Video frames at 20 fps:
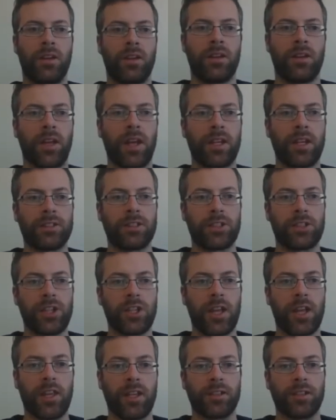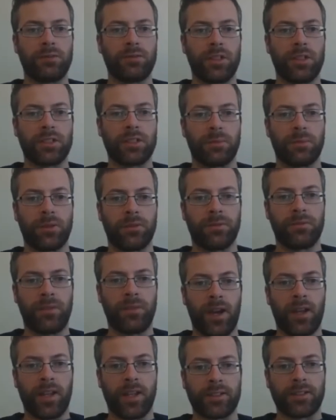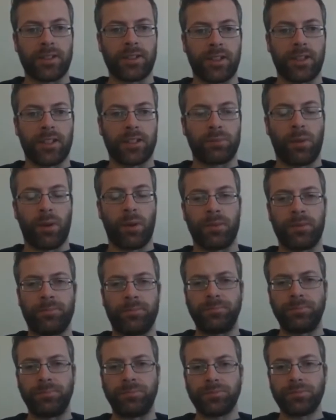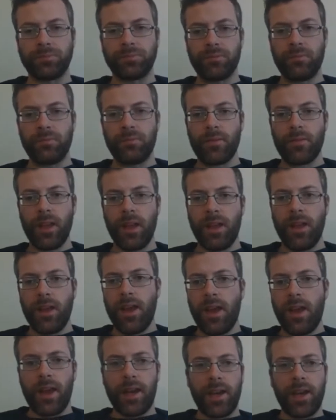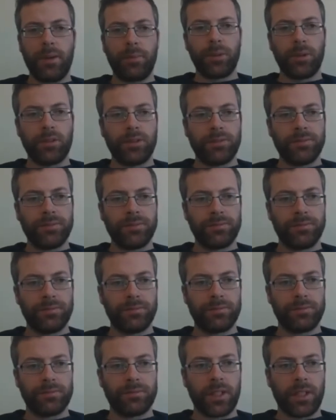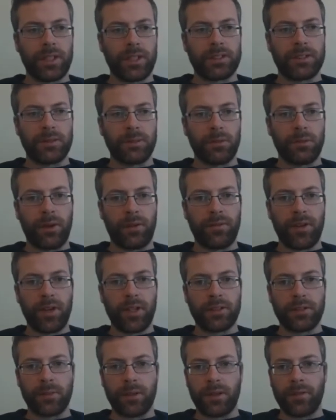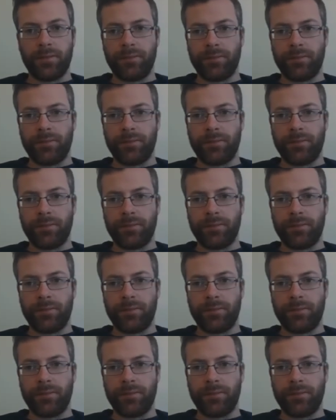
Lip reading: Okay, so check that it's reasonable. Right, let's look at this problem. An apple, I need to move my face a bit.